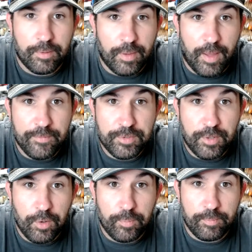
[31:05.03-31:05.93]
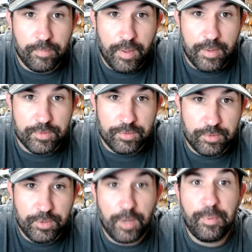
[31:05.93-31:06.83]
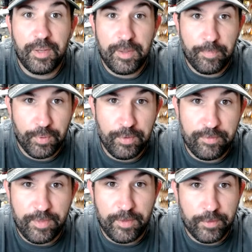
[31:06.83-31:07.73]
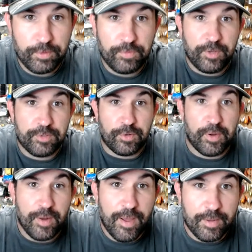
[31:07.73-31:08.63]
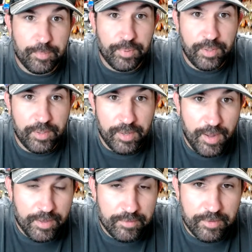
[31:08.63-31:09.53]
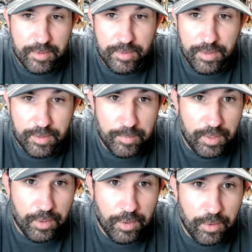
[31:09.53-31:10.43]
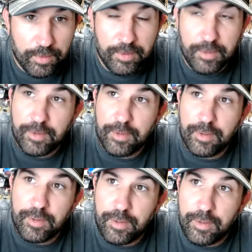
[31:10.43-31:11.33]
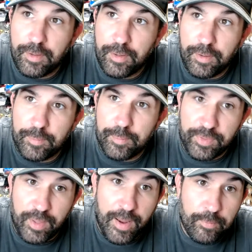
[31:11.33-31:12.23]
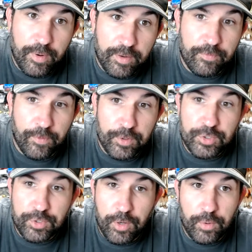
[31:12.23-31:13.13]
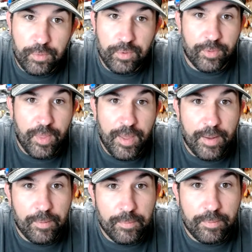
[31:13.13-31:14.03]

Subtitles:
Live scope has doubly proven that those fish are not completely inactive and then they can be caught. But the A rig first showed that